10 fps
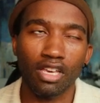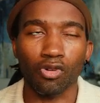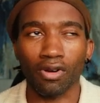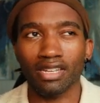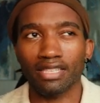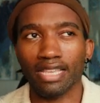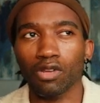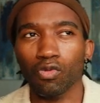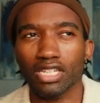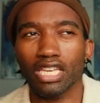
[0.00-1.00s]
You want to
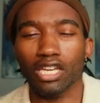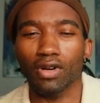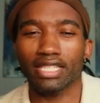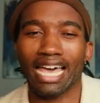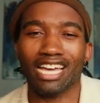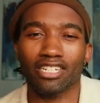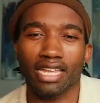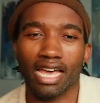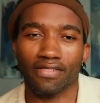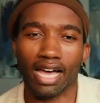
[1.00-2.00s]
understand which keywords
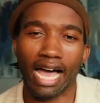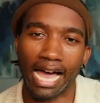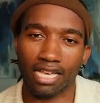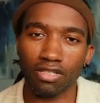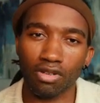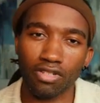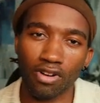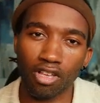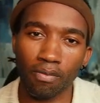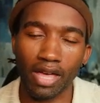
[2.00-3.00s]
actually have high search
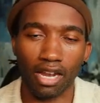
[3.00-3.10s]
volume